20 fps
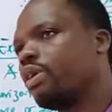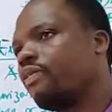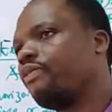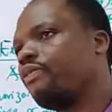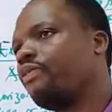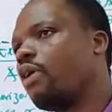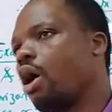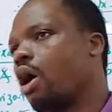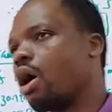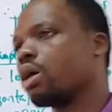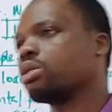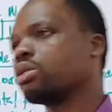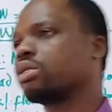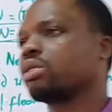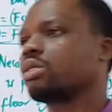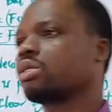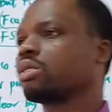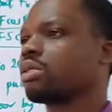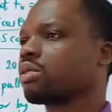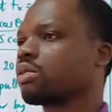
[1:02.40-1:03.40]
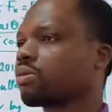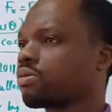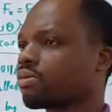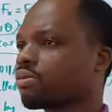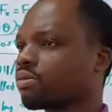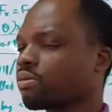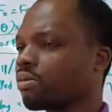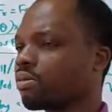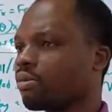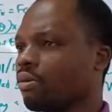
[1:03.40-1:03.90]
the force.
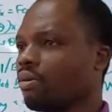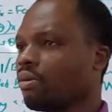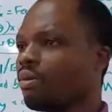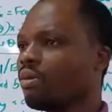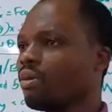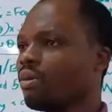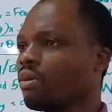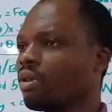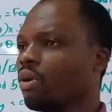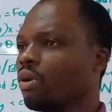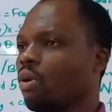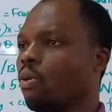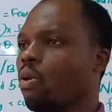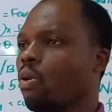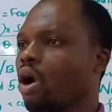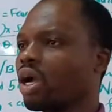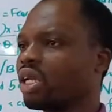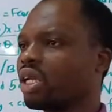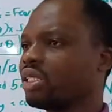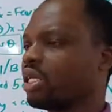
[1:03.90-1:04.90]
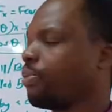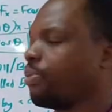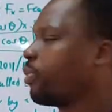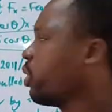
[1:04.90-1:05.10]
Work is the